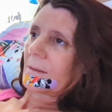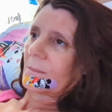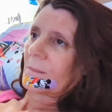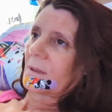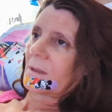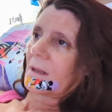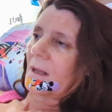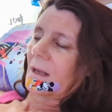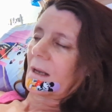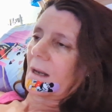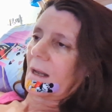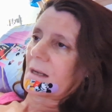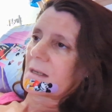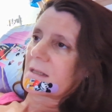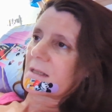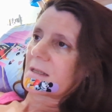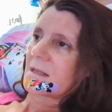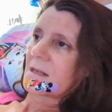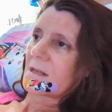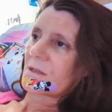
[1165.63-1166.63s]
Well, I like
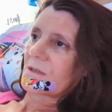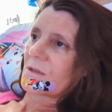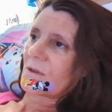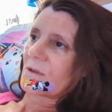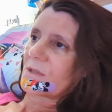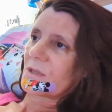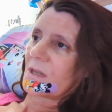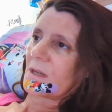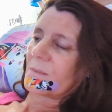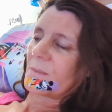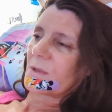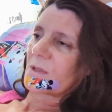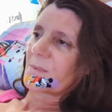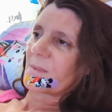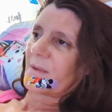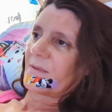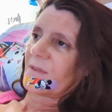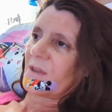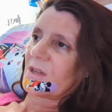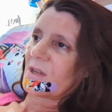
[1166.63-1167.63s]
to think so until I watch
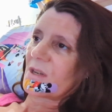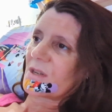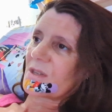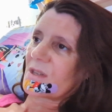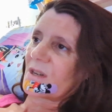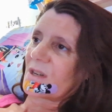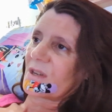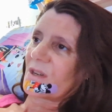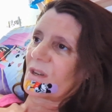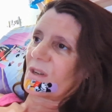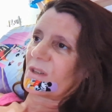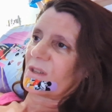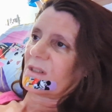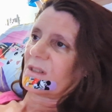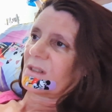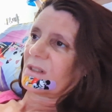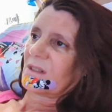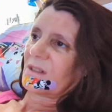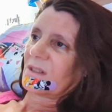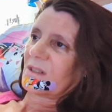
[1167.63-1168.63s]
my videos and I go,
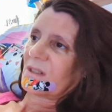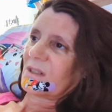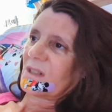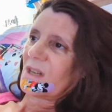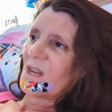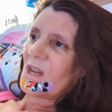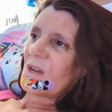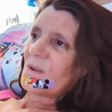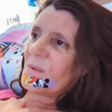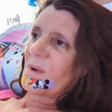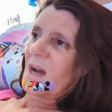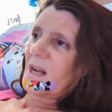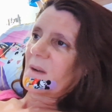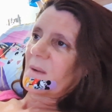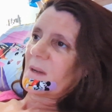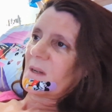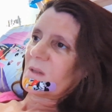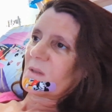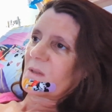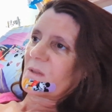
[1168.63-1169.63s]
why do
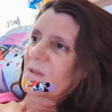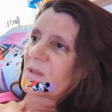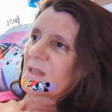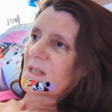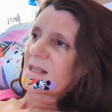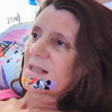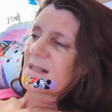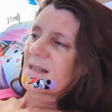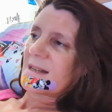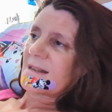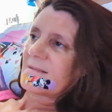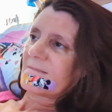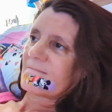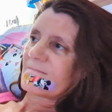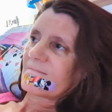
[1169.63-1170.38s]
I look autistic?